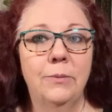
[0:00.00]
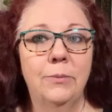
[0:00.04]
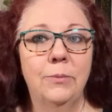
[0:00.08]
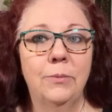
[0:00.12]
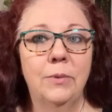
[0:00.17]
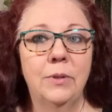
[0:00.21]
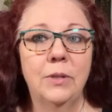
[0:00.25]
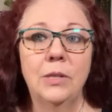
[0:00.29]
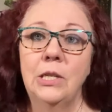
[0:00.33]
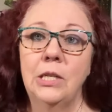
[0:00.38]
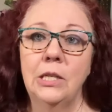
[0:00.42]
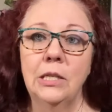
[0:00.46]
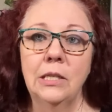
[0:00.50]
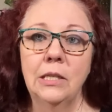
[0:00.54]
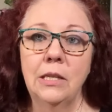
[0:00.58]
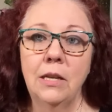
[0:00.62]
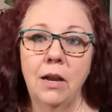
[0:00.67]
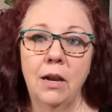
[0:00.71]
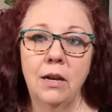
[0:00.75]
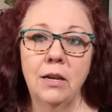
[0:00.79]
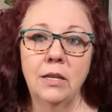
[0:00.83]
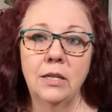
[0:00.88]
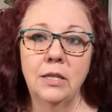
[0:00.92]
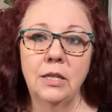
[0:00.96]
we'll just
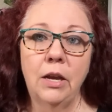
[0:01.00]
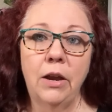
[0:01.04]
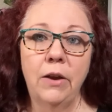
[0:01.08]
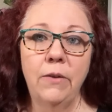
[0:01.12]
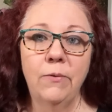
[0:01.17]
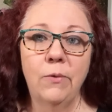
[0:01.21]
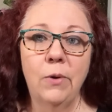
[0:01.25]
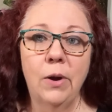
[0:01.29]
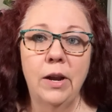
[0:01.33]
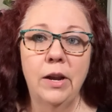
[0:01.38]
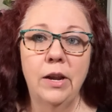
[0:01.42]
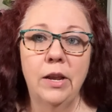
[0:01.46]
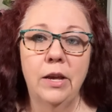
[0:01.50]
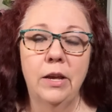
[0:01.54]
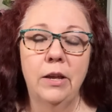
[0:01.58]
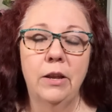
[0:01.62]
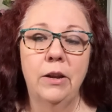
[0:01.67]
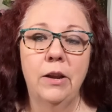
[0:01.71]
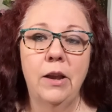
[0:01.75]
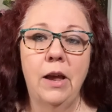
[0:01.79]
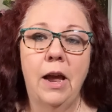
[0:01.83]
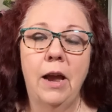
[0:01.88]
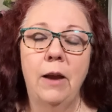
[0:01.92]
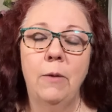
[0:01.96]
kind of dive right
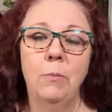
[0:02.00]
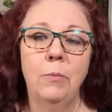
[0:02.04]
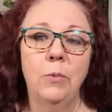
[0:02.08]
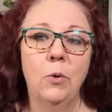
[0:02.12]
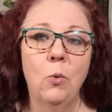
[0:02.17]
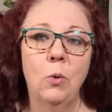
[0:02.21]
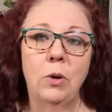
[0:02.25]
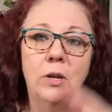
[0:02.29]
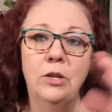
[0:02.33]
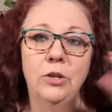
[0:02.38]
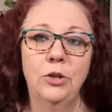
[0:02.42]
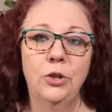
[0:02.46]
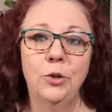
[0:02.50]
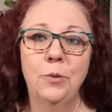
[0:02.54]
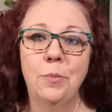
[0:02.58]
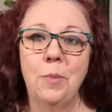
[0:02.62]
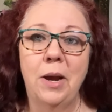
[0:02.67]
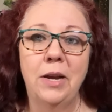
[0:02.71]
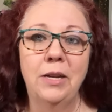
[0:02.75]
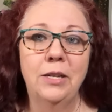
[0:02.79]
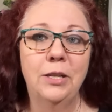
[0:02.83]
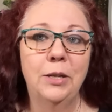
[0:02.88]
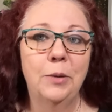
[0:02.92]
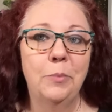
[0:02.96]
in. I'm going to do
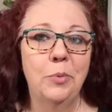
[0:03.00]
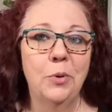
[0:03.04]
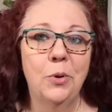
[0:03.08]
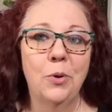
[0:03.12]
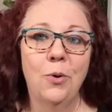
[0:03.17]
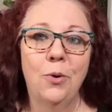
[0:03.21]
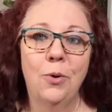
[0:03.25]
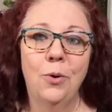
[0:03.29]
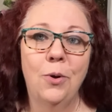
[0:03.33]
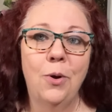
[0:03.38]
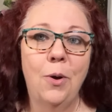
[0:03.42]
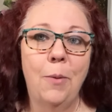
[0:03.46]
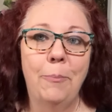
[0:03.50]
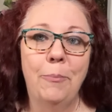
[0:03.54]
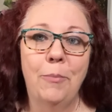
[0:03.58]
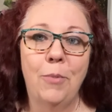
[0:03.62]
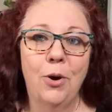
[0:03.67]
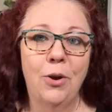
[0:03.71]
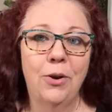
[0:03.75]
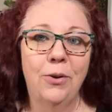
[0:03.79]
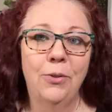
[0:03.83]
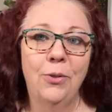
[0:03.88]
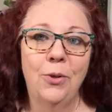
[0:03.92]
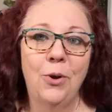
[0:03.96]
my typical
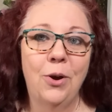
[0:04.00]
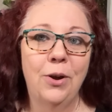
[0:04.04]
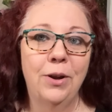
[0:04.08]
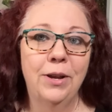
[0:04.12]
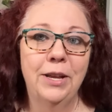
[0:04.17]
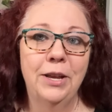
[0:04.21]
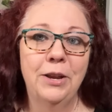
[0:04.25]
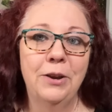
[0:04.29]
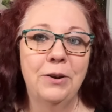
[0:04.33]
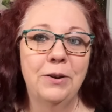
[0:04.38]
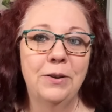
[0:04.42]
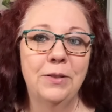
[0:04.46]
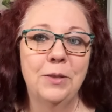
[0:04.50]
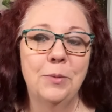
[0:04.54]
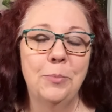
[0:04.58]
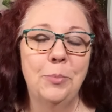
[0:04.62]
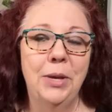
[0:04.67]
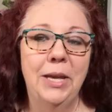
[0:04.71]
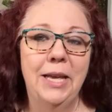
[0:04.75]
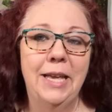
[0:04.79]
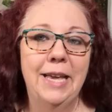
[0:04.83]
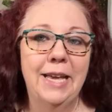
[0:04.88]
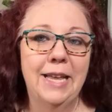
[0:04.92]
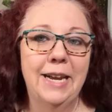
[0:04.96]
monologue here at the
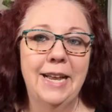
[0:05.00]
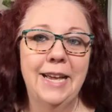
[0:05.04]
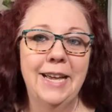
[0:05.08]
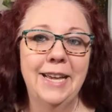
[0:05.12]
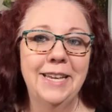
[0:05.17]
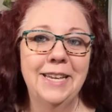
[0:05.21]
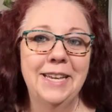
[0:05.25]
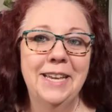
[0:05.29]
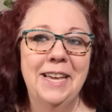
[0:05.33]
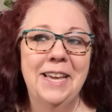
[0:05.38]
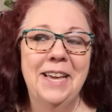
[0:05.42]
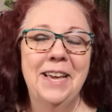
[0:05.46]
beginning,